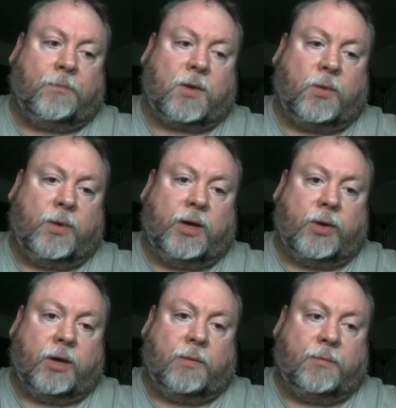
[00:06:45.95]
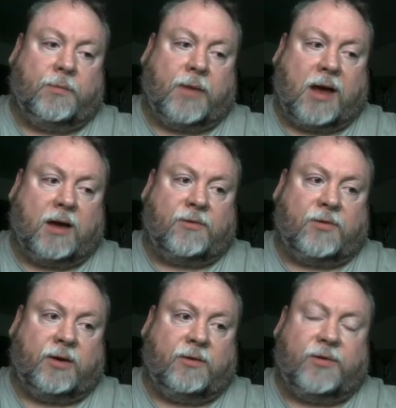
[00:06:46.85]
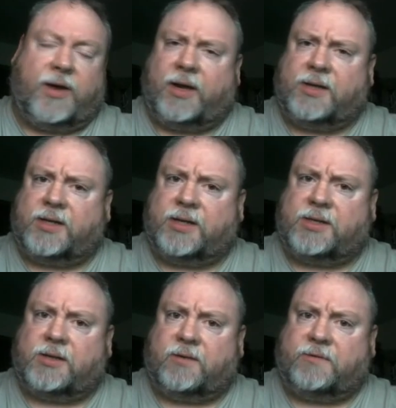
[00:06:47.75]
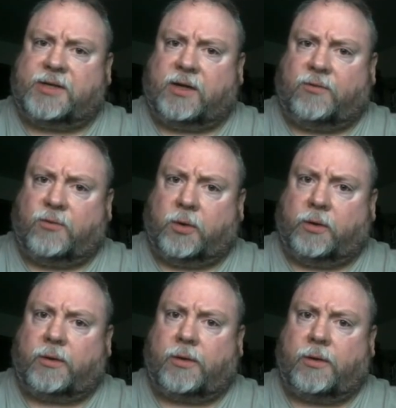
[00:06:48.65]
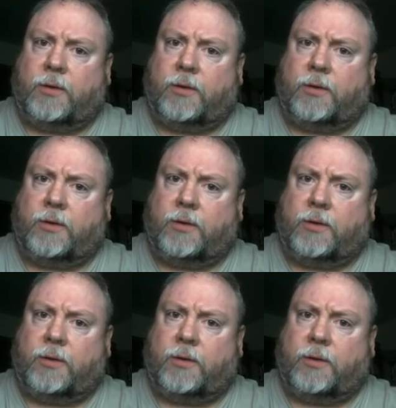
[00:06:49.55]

we do it out of an inflated sense of self-worth.